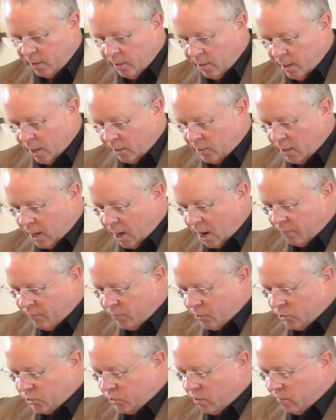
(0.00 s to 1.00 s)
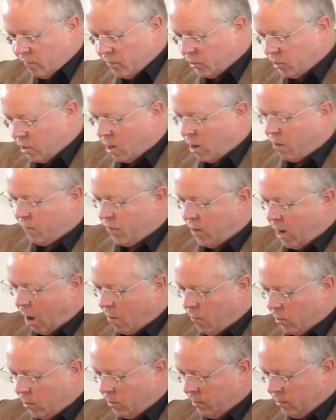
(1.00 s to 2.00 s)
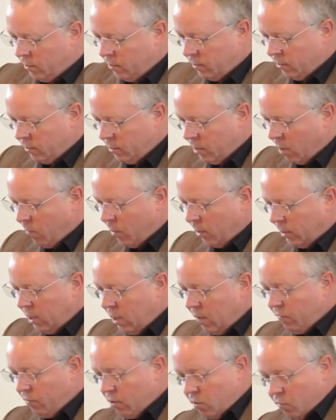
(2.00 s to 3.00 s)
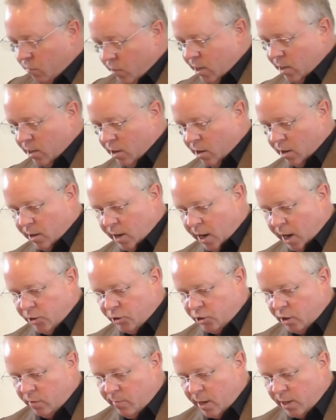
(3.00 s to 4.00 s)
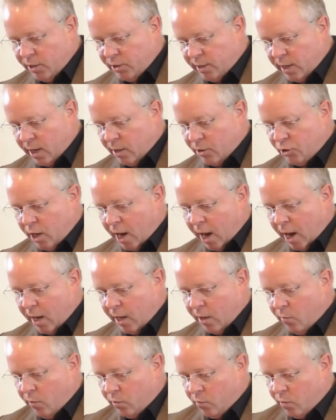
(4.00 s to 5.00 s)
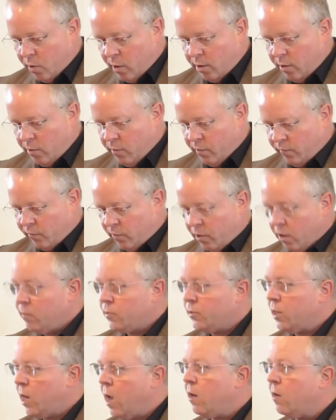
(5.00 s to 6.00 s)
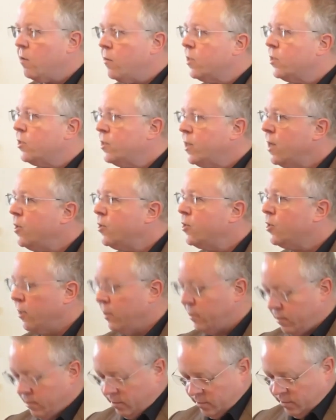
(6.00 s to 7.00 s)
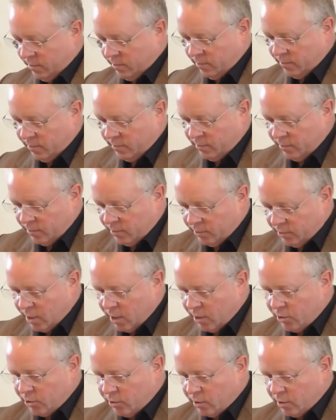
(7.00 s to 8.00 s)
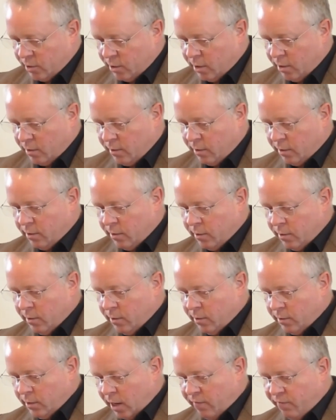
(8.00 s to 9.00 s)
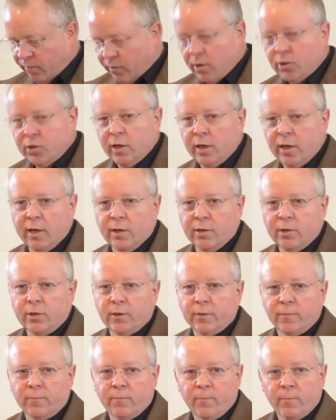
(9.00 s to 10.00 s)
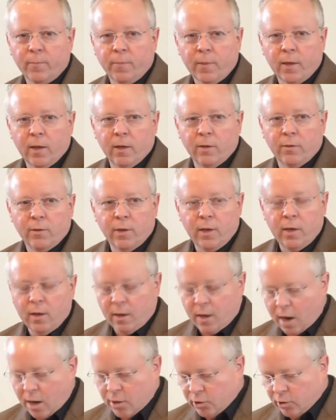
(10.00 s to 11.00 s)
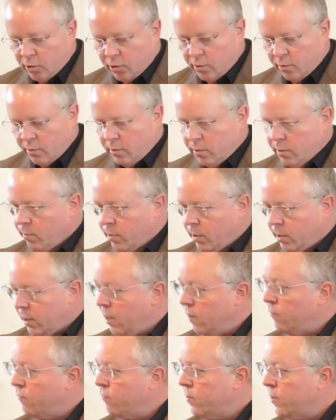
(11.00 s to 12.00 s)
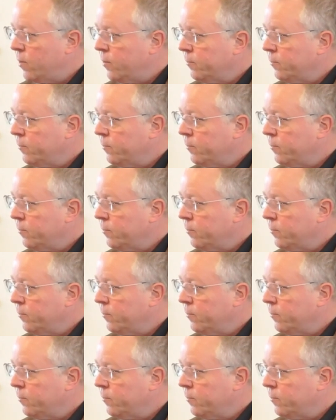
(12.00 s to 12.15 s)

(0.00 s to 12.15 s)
At the after-service coffee hour, a believer in reincarnation may stand chatting with one who affirms utter extinction. Such are the diversities in theological belief."